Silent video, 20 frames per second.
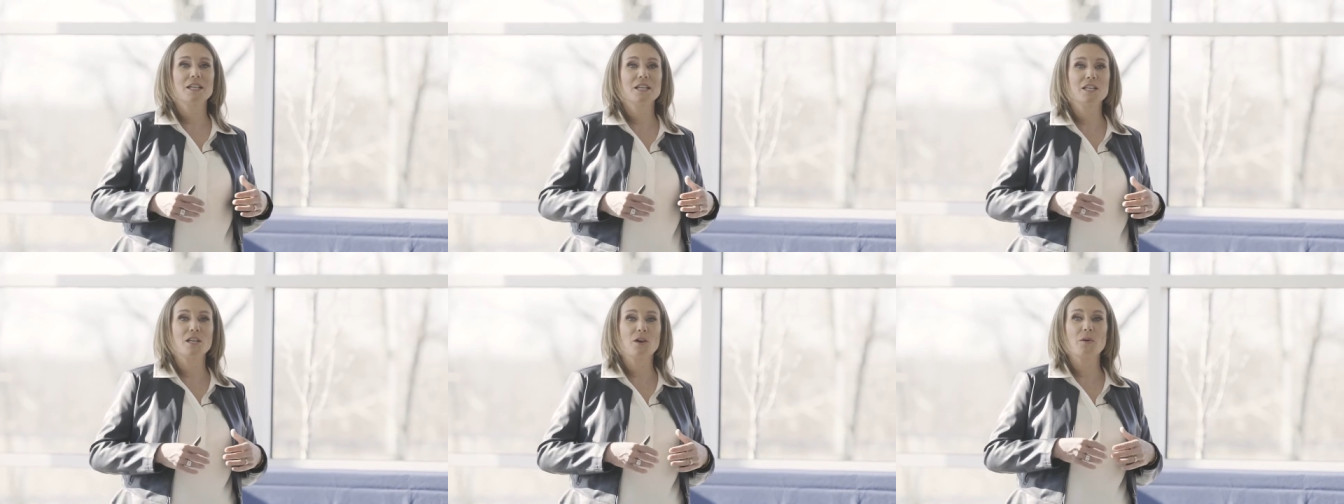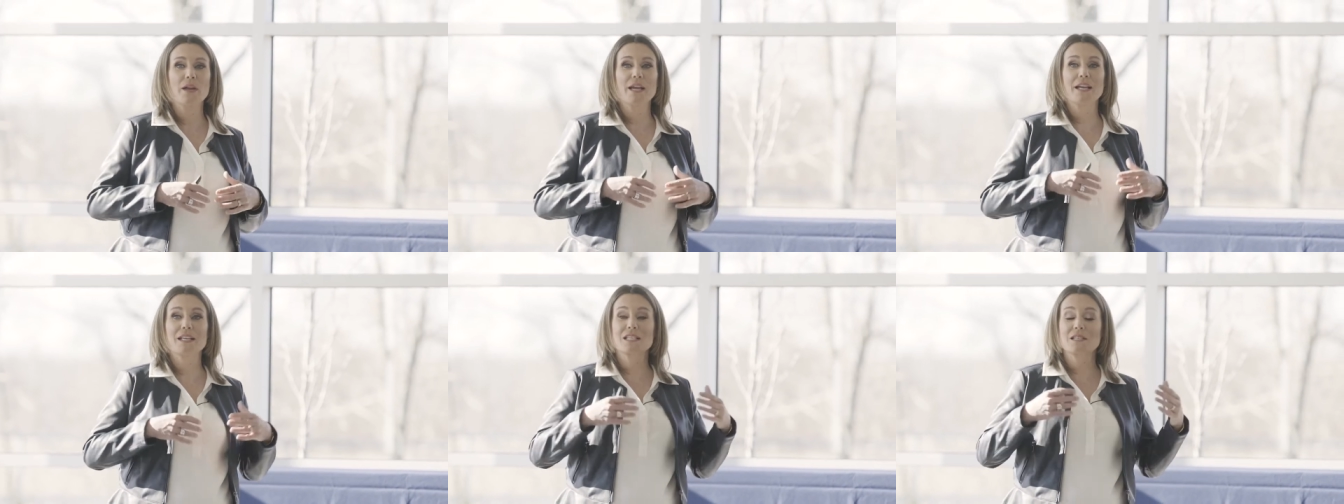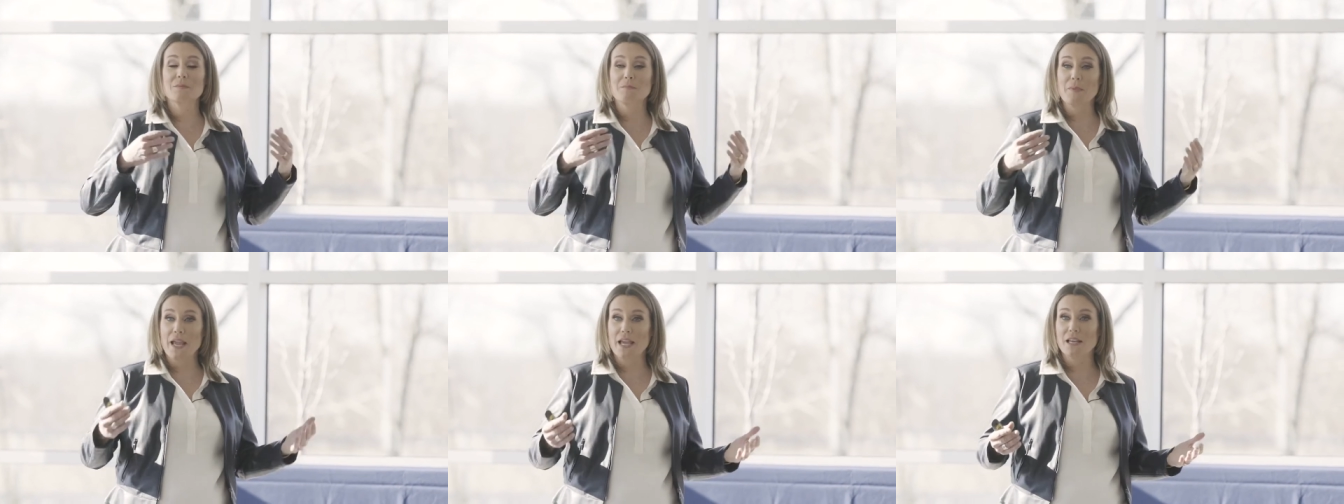you know,
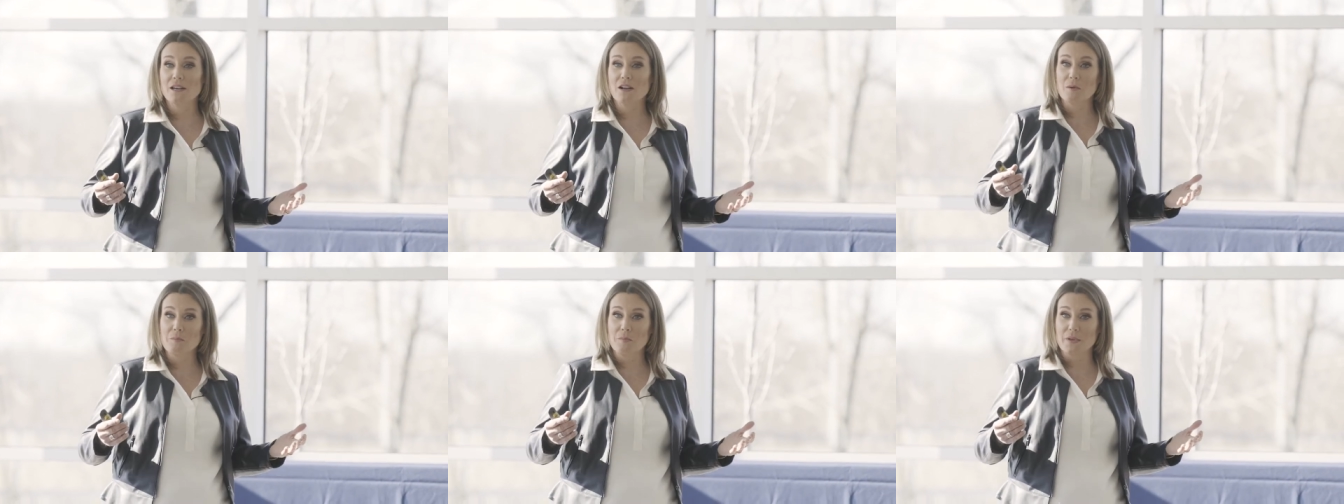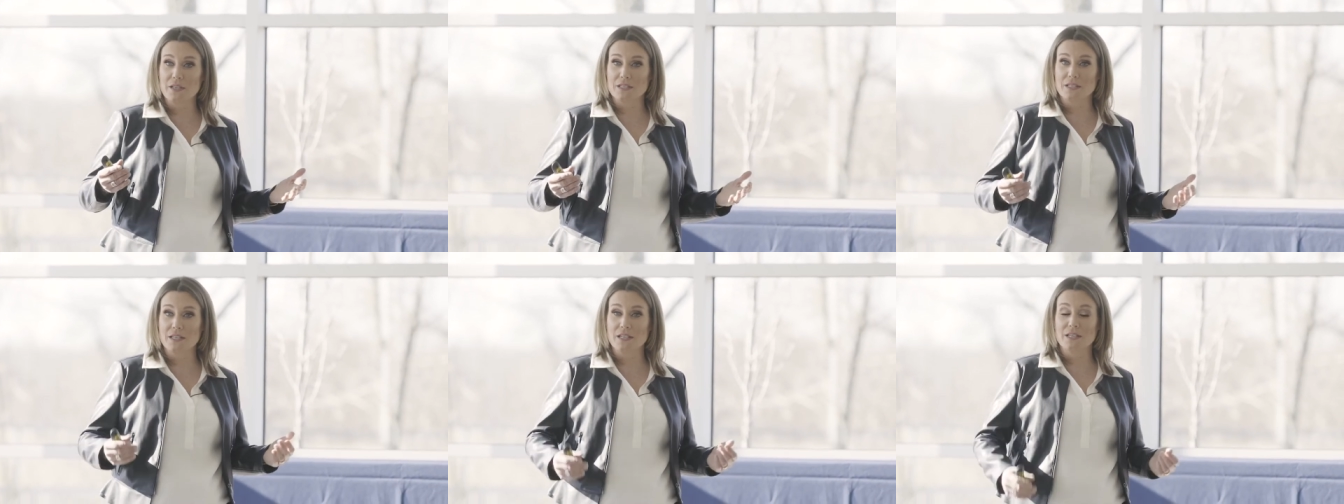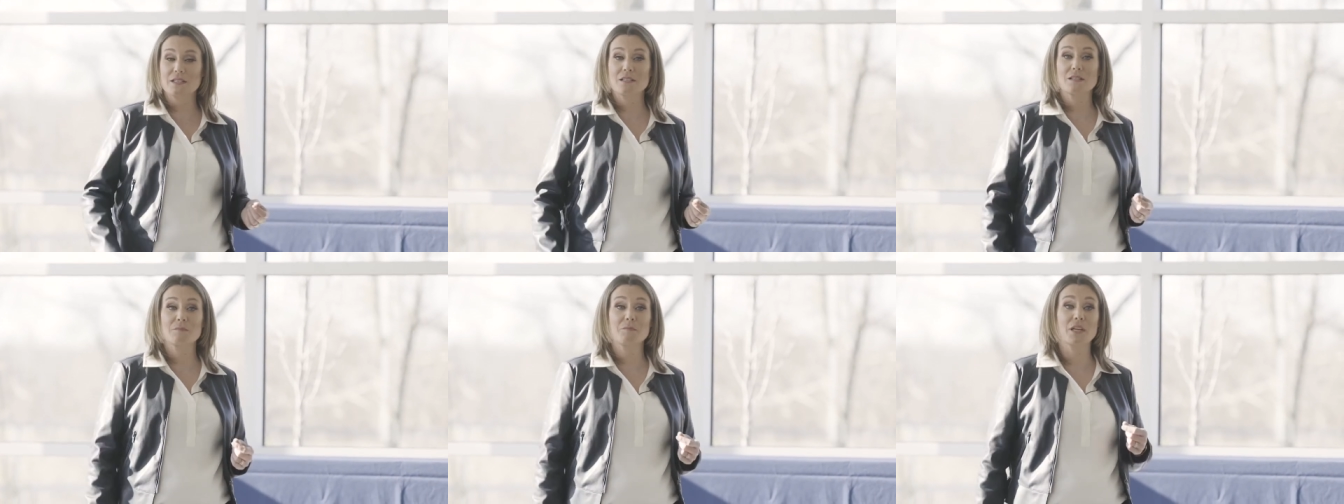expand our
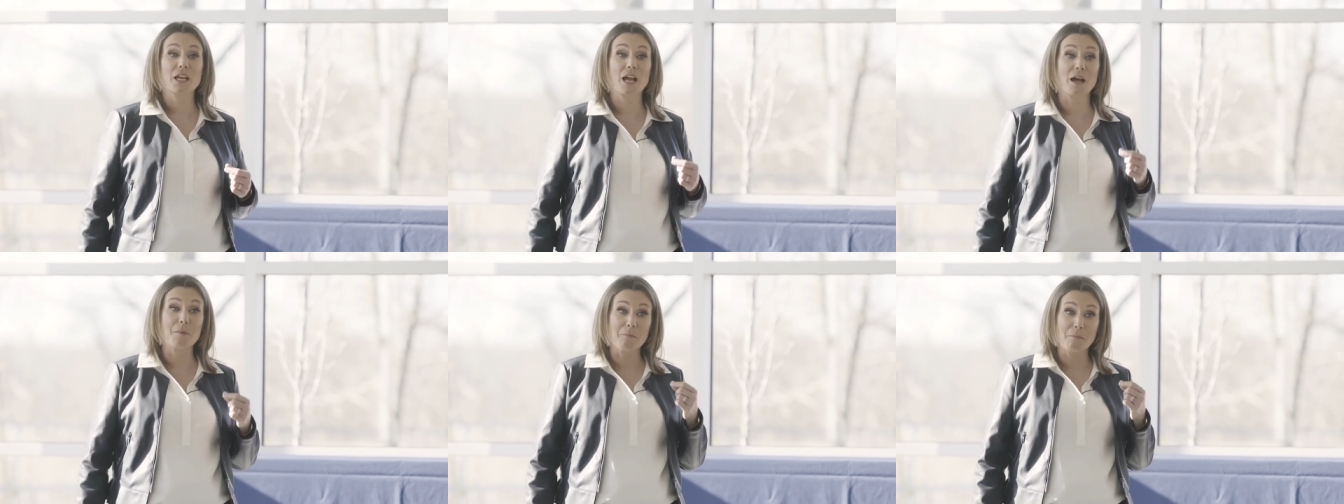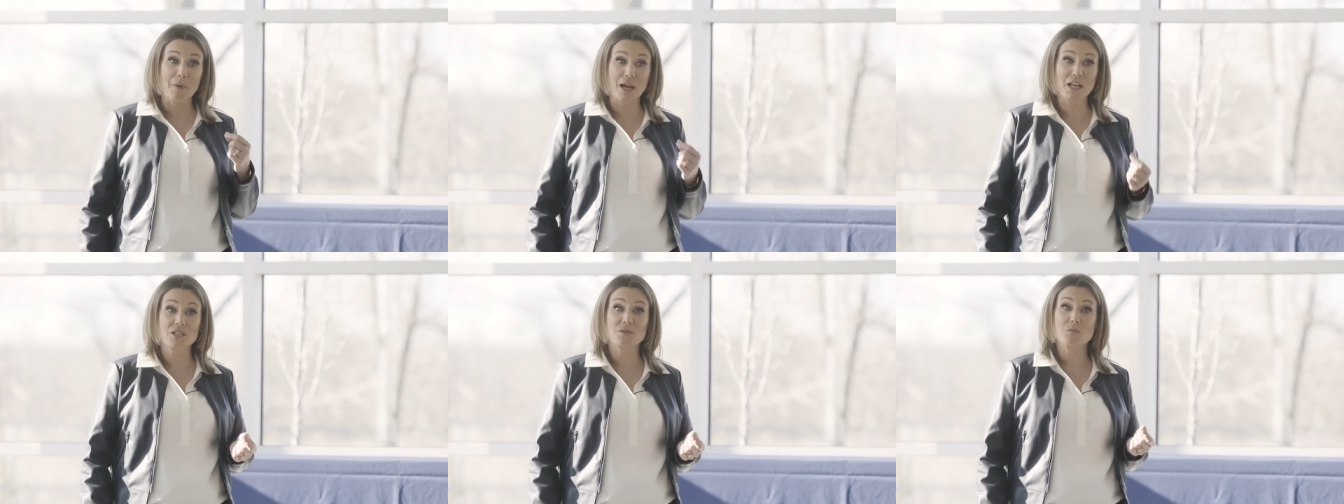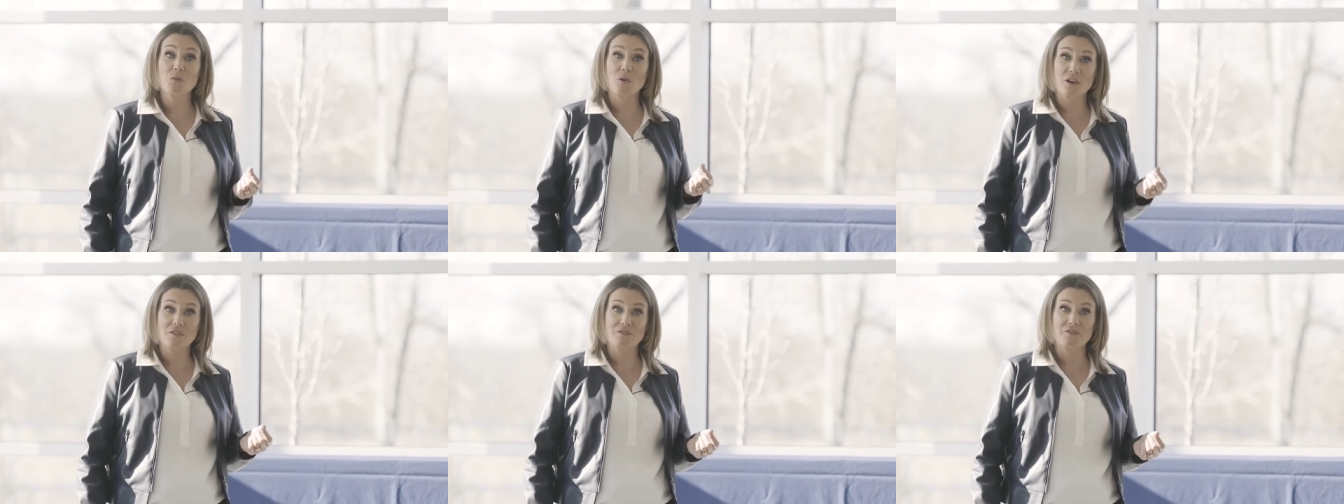business, become
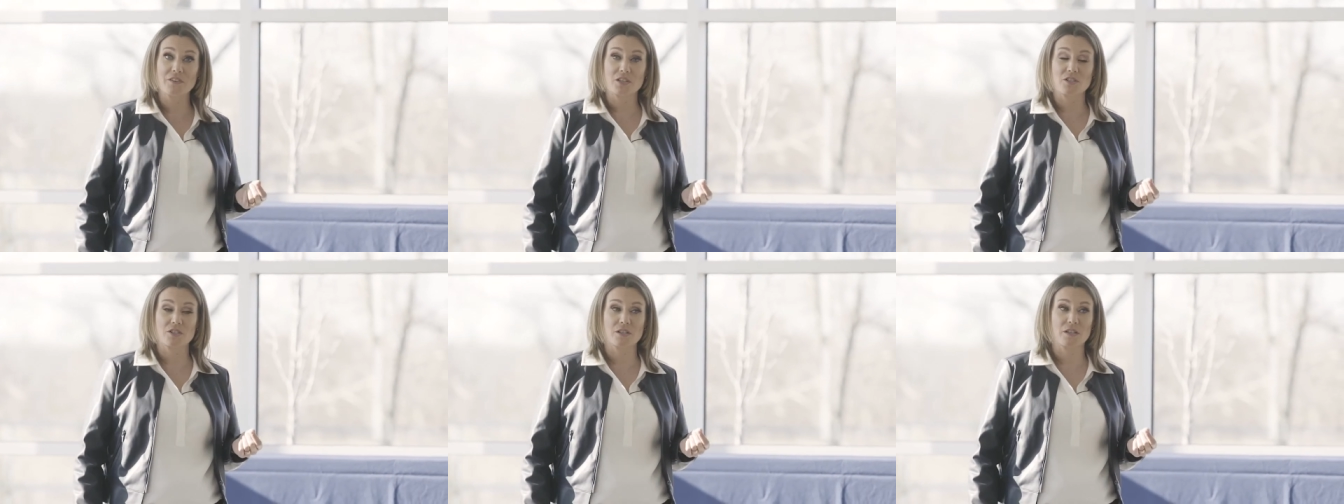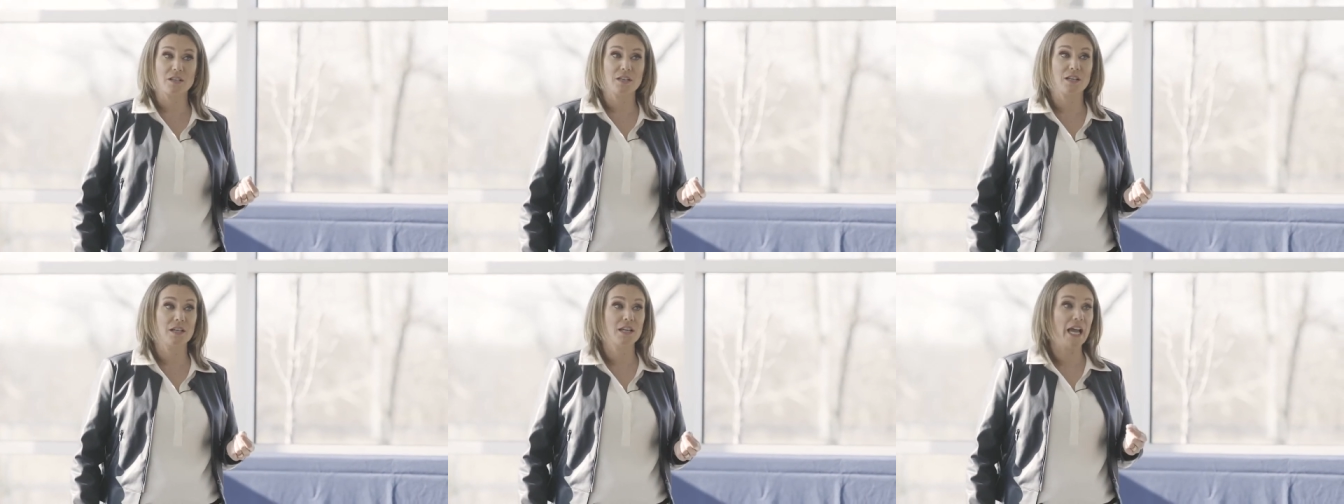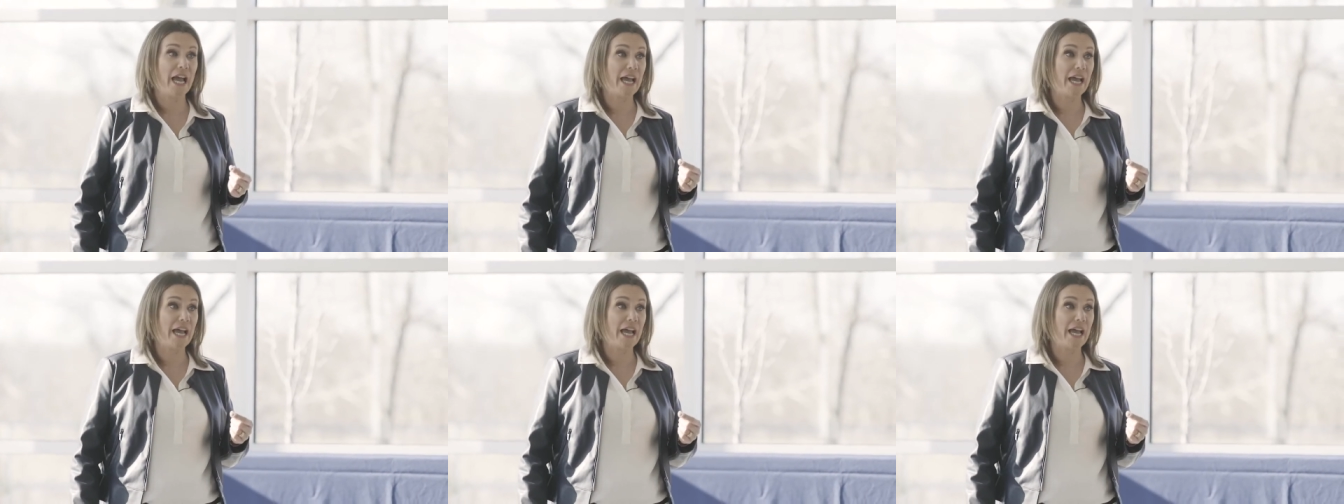much more efficient,